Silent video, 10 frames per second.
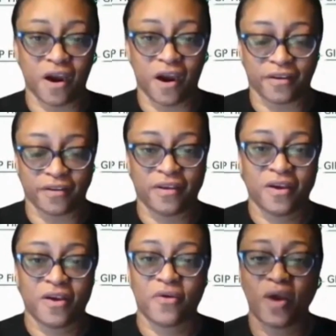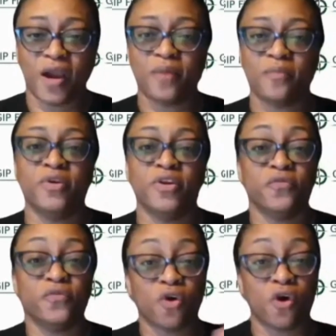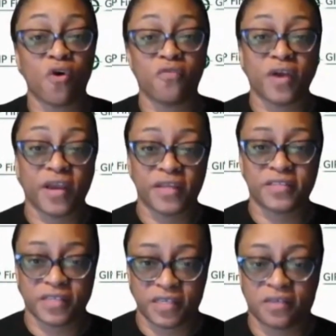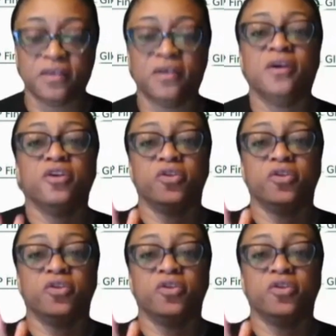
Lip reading: guardian, right? But if you're over 18, you